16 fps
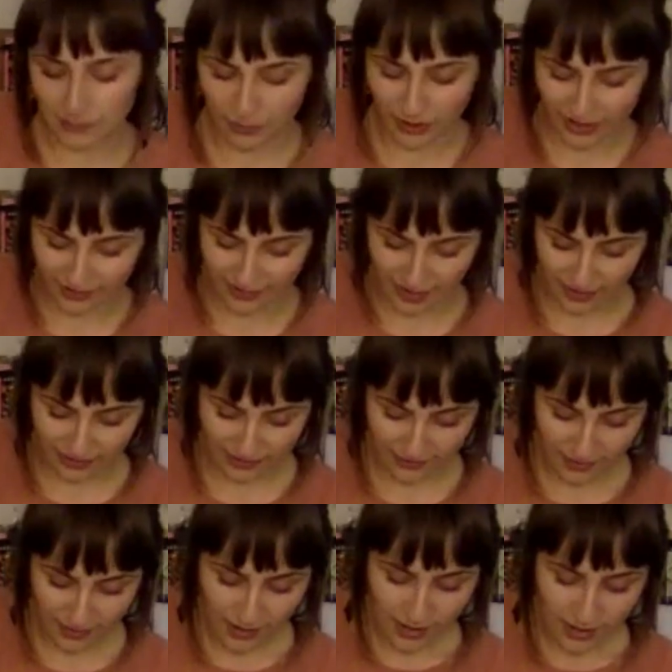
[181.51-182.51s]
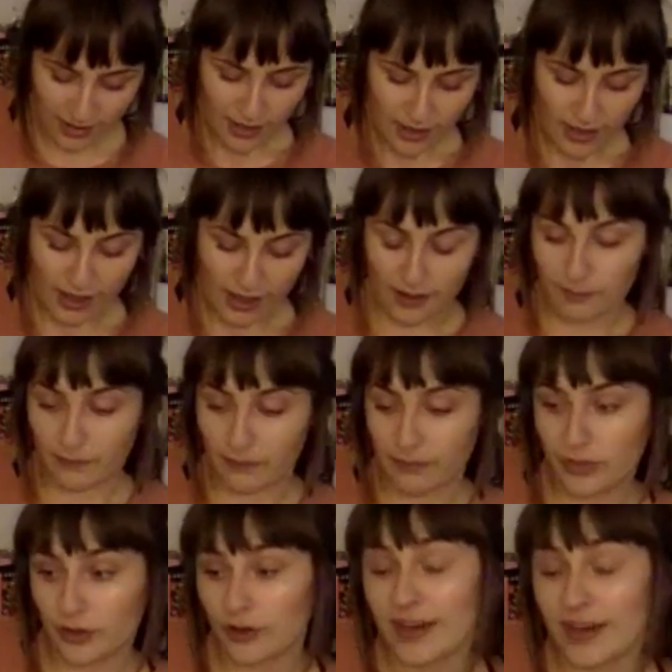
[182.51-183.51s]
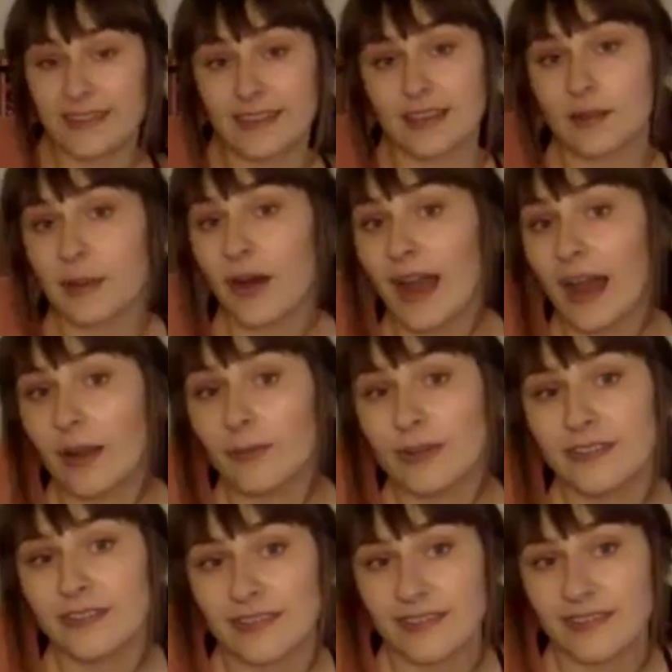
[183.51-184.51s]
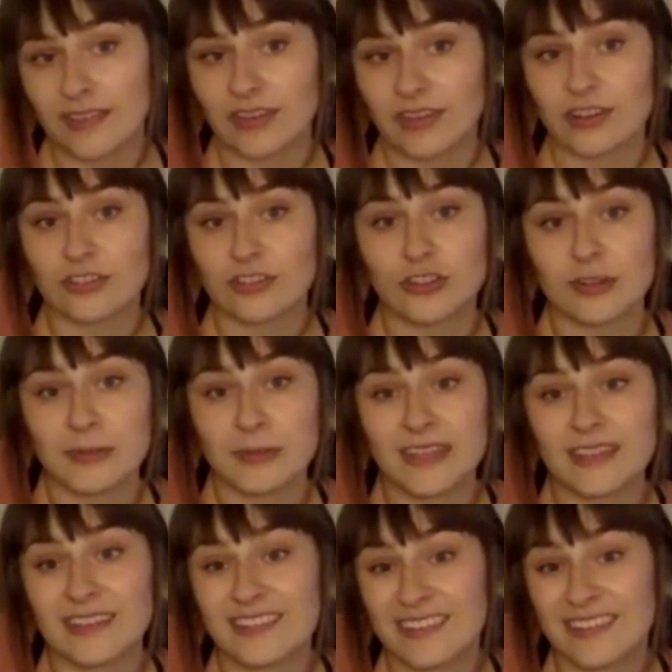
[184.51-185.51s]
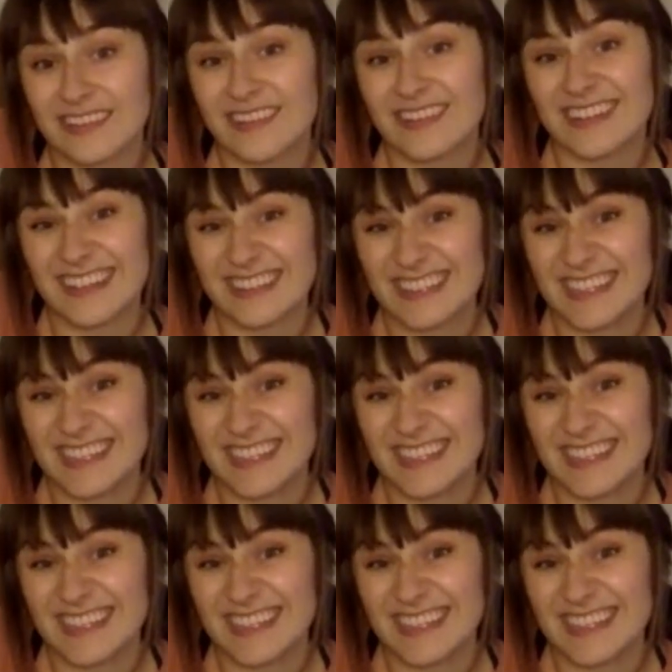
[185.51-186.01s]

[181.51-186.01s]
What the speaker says: process. The great thing about hybrids is that they're extremely consistent in